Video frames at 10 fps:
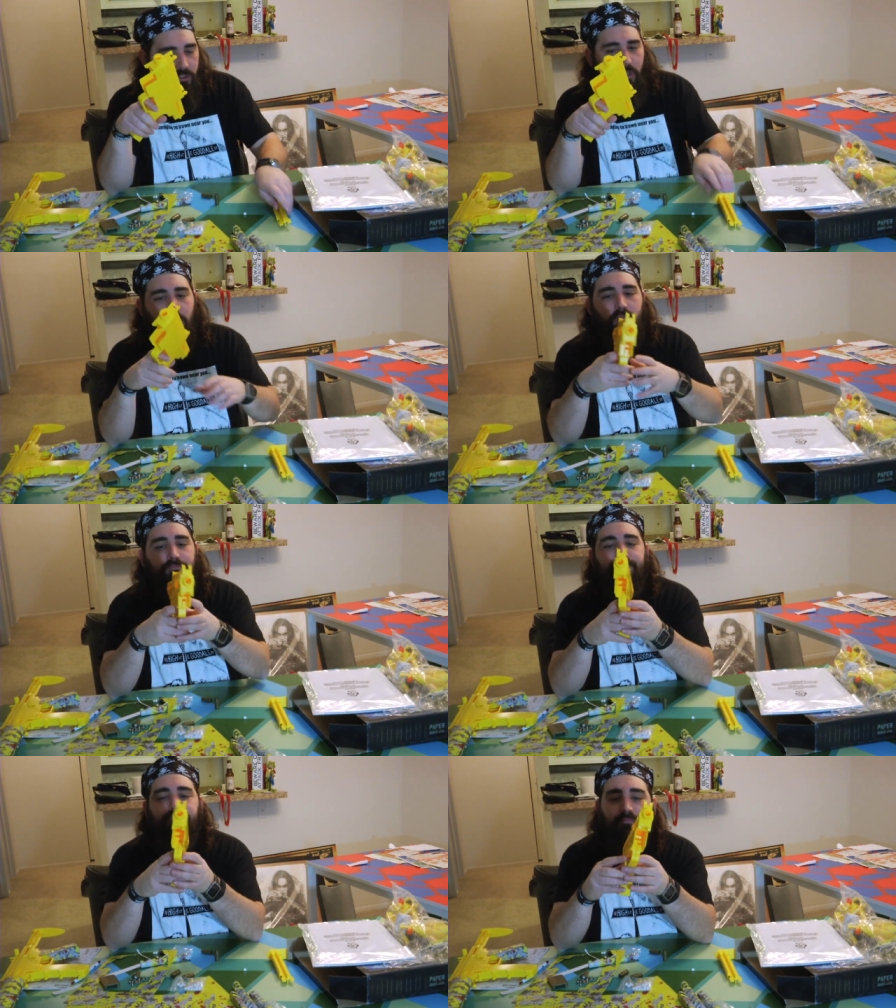So,
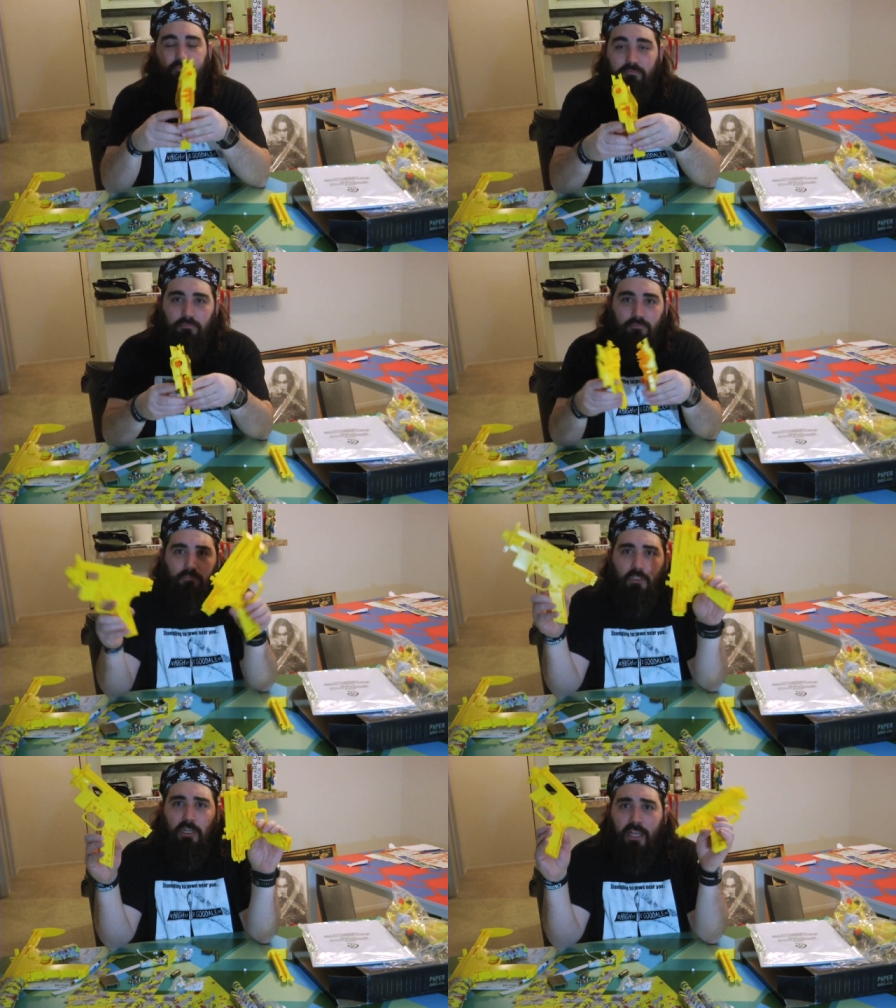
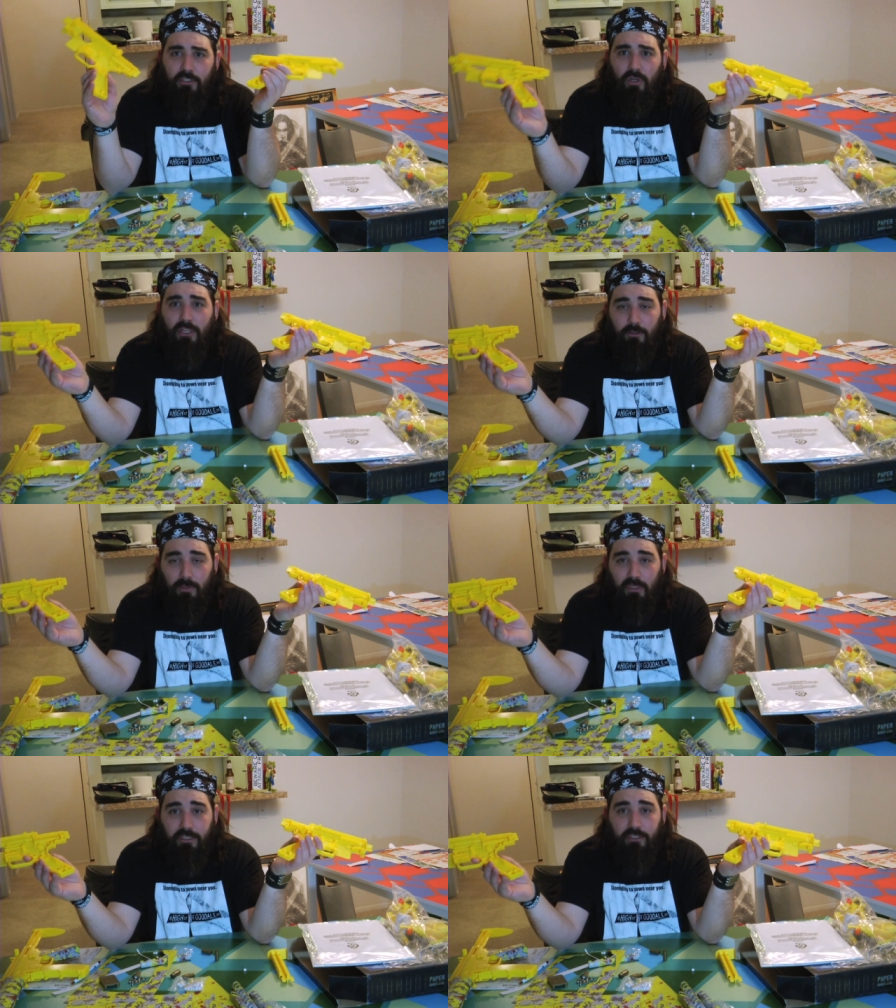that's right, you
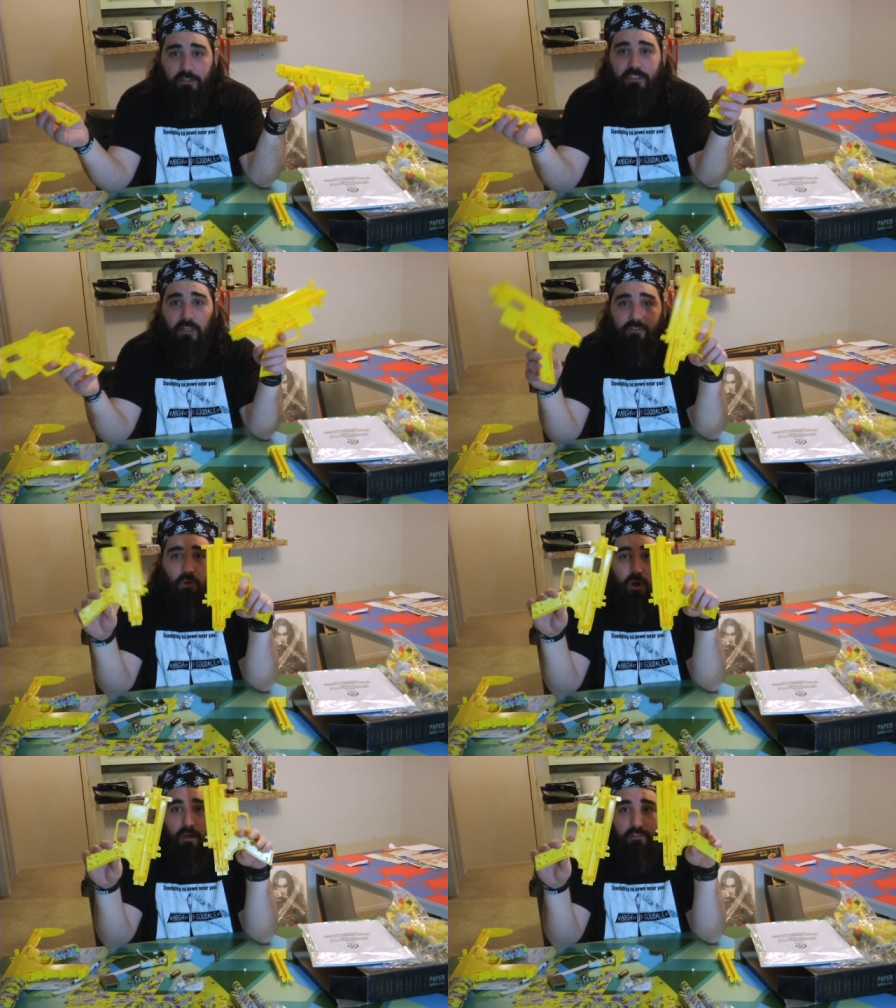build it yourself.
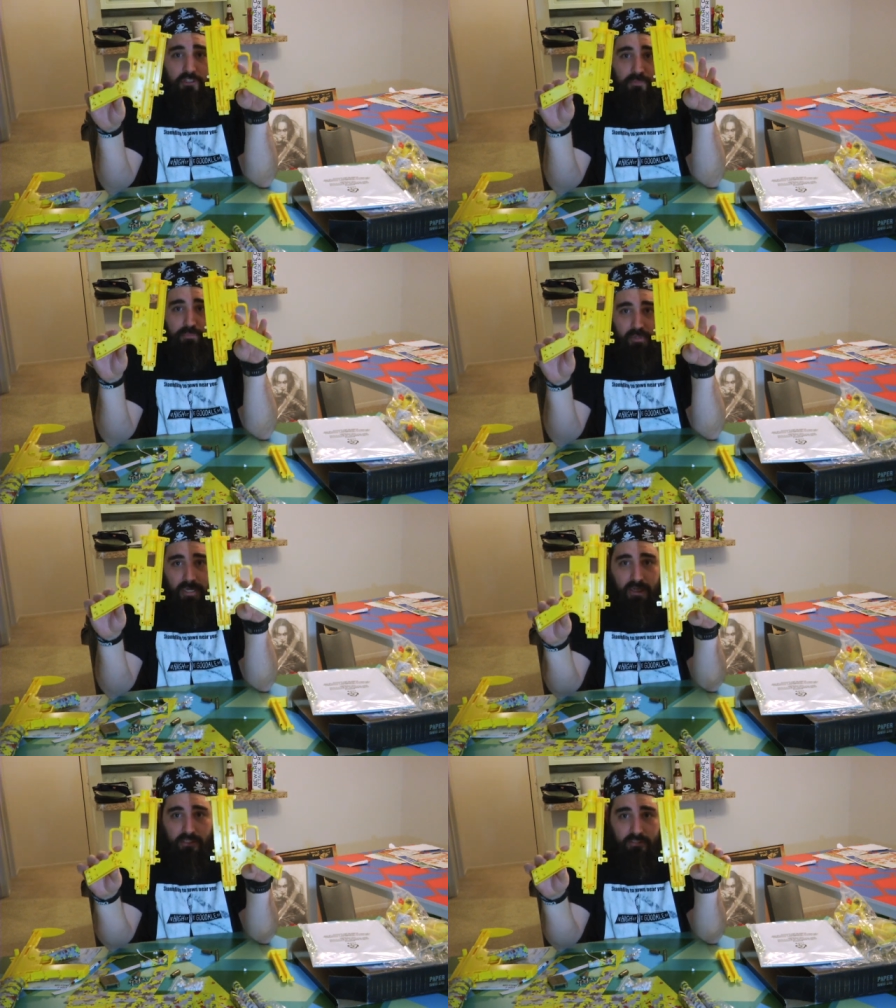So all the
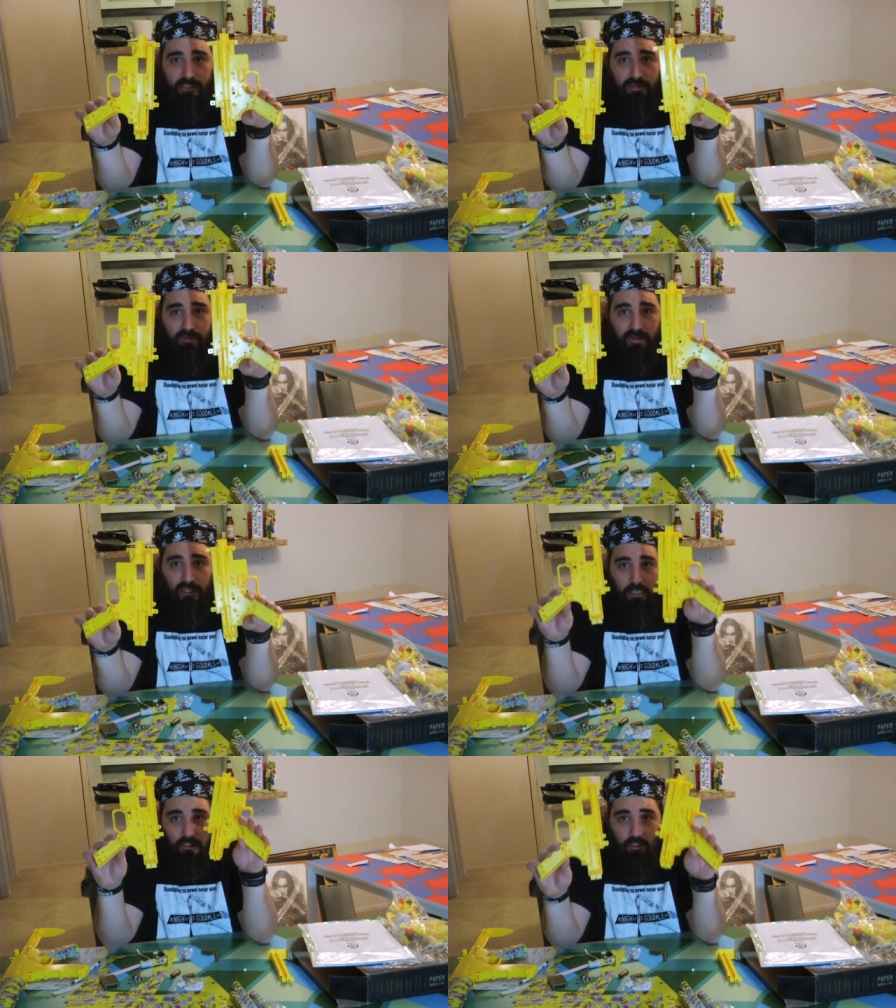springs and
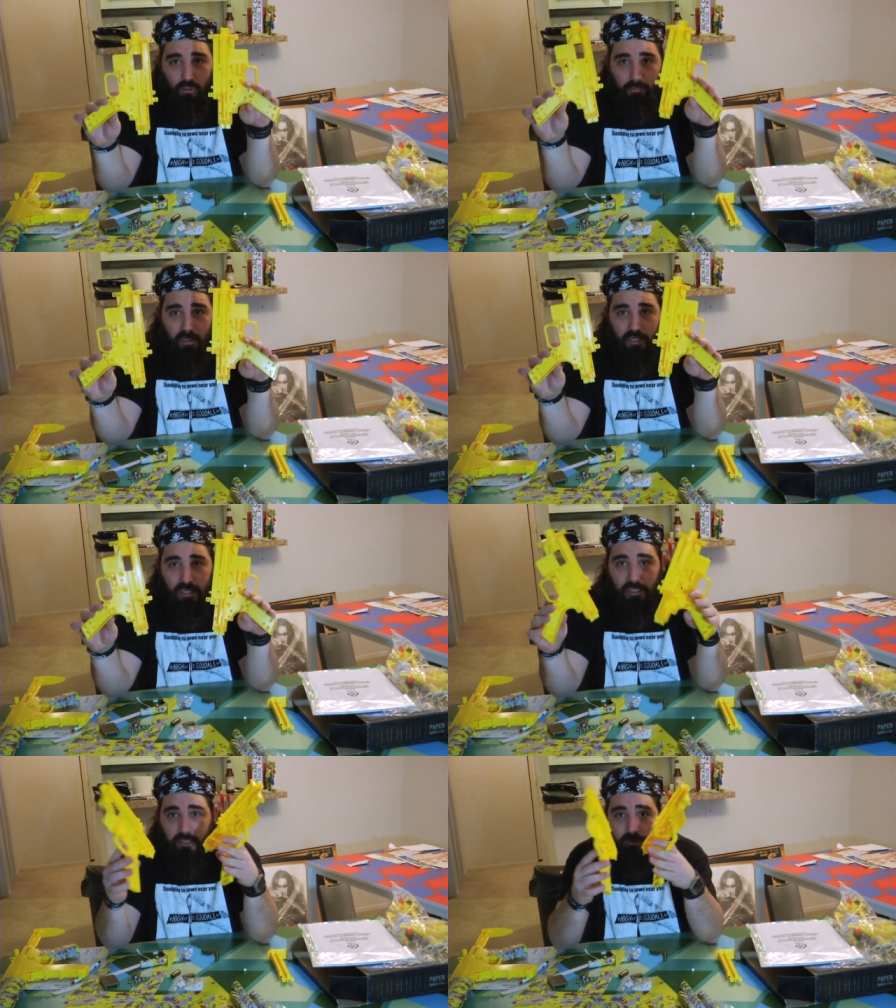everything you put
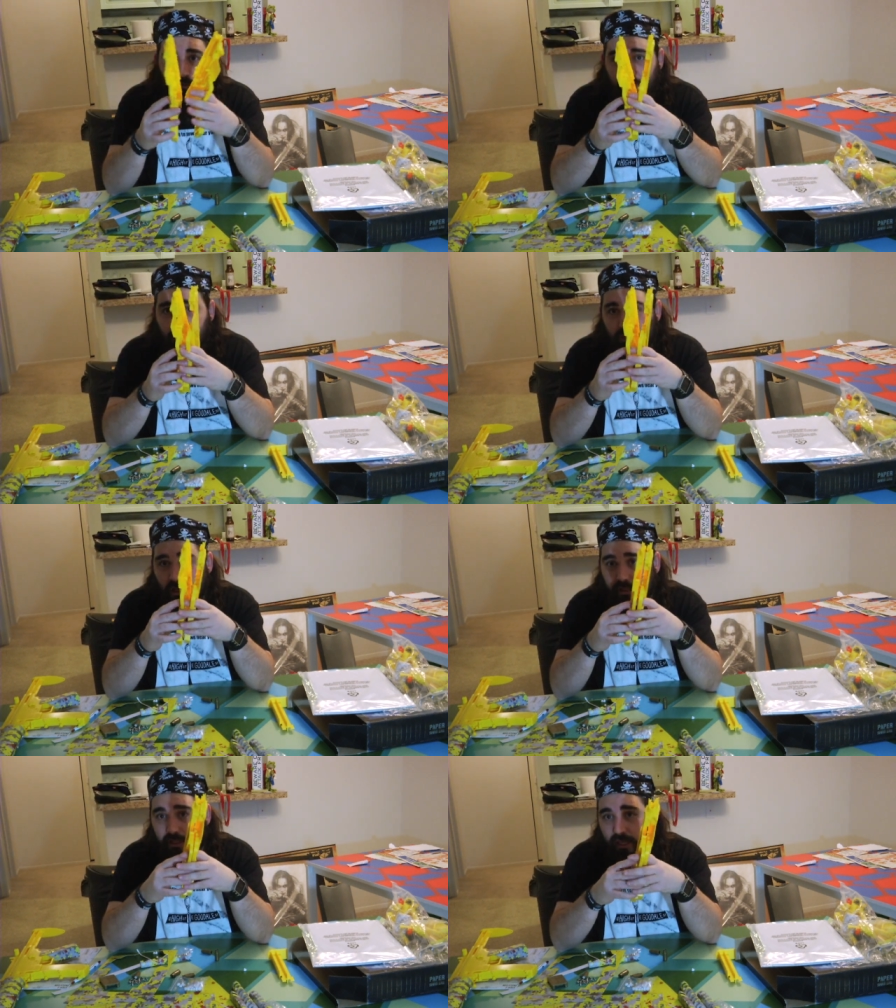in and you screw it
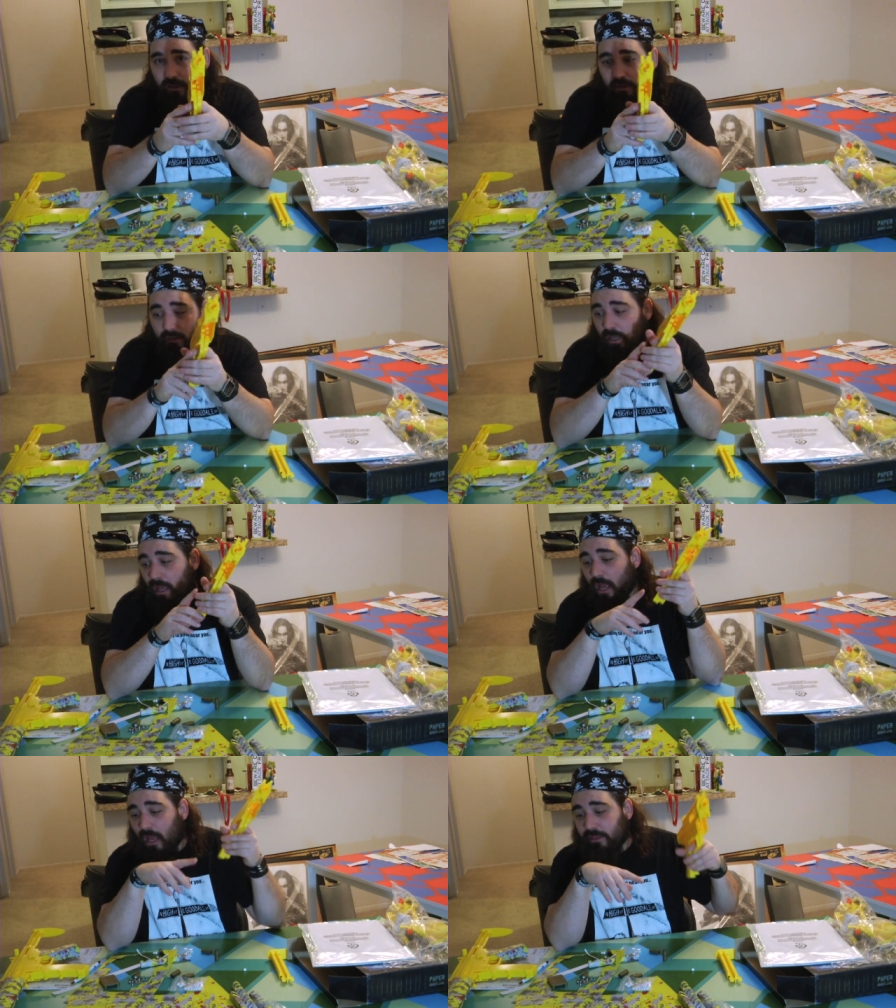all together,
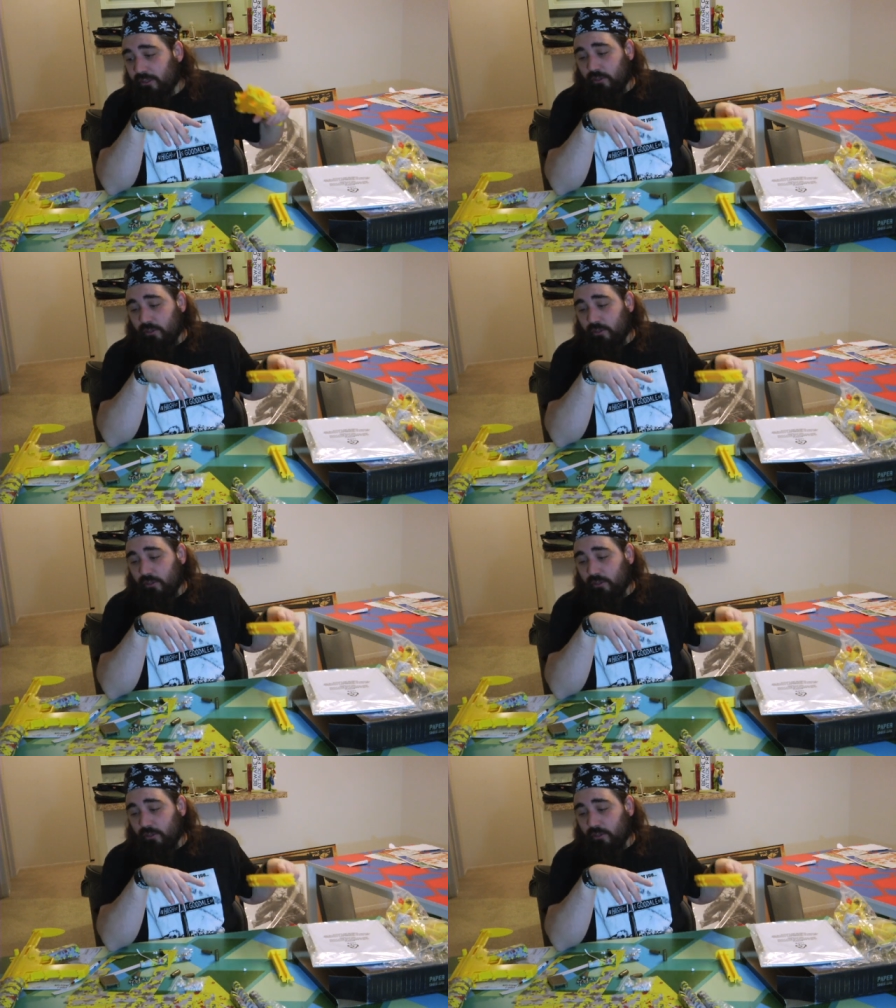and then